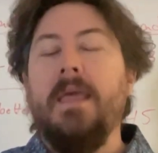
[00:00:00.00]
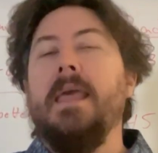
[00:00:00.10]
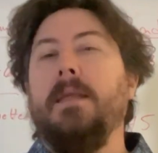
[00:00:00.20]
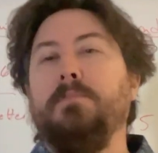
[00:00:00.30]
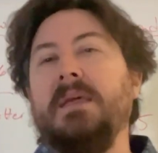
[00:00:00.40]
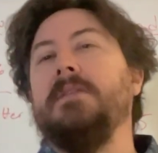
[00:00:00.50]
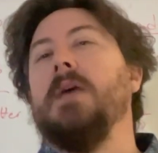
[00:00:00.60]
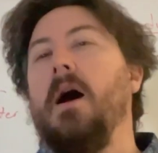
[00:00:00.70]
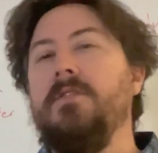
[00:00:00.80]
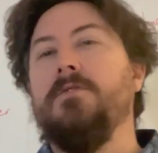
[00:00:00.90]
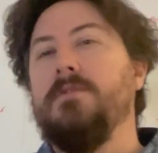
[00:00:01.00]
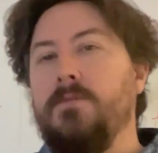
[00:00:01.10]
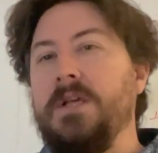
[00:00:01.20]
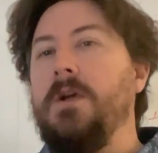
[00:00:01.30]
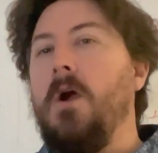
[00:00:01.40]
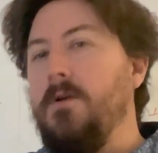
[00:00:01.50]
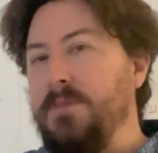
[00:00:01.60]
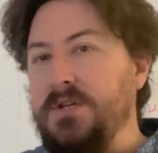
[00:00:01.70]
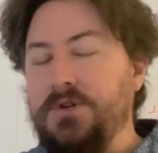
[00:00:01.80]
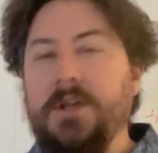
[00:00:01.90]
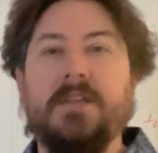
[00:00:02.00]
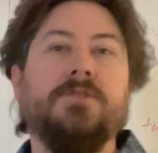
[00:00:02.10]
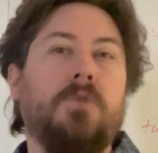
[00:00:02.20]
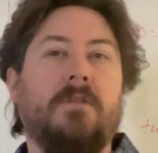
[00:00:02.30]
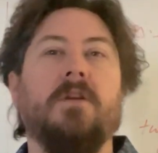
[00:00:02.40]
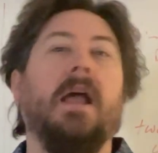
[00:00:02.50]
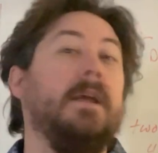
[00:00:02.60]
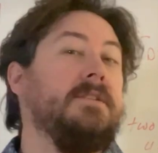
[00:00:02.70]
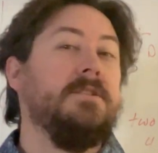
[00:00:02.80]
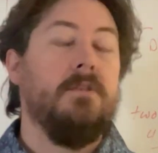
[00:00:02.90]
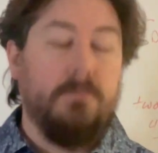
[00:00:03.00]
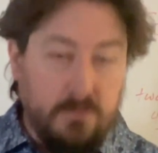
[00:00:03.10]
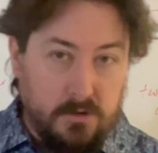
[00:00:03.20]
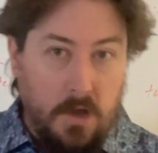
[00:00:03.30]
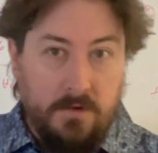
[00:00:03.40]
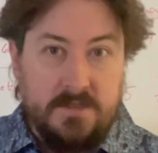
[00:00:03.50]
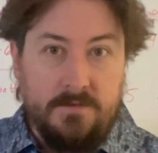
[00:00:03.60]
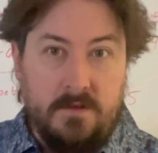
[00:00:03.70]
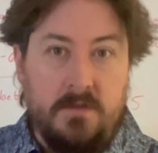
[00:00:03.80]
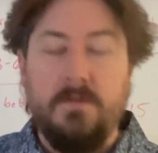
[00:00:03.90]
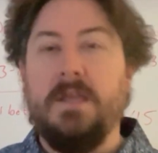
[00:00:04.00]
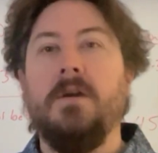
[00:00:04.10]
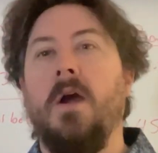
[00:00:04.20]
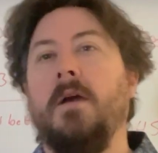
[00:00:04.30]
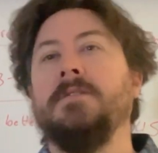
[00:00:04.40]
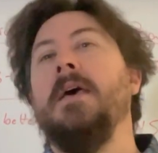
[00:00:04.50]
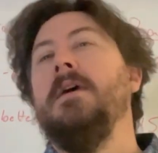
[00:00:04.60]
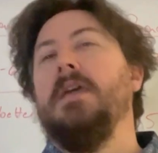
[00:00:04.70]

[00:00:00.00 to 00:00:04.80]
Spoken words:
it beats other 3-card Badugis, whoever has the lowest of the 3 cards.